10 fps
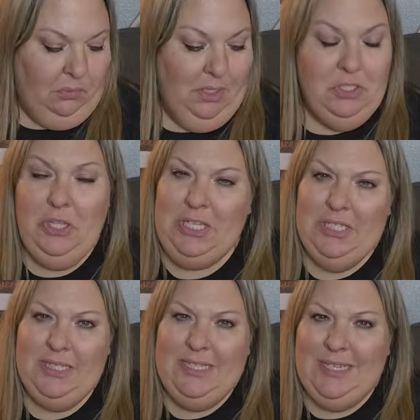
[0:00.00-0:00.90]
so
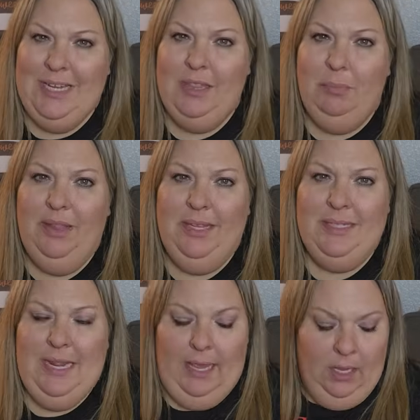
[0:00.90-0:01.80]
that's kind of the plan
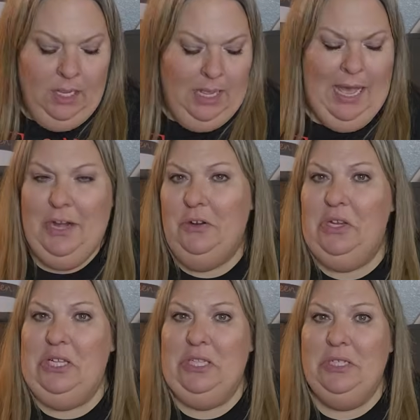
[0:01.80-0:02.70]
today. I don't know
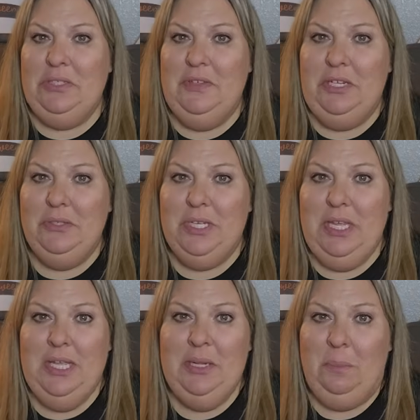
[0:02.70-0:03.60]
how long this video is going
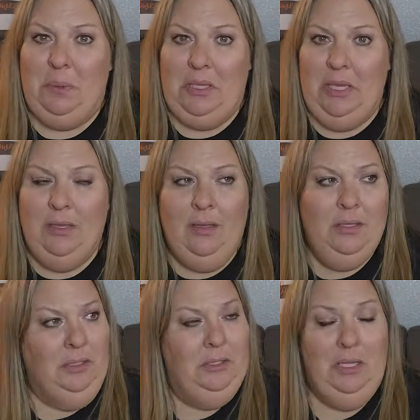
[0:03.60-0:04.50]
to end up being
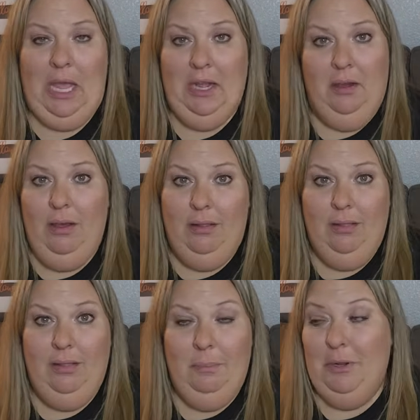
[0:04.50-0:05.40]
at all,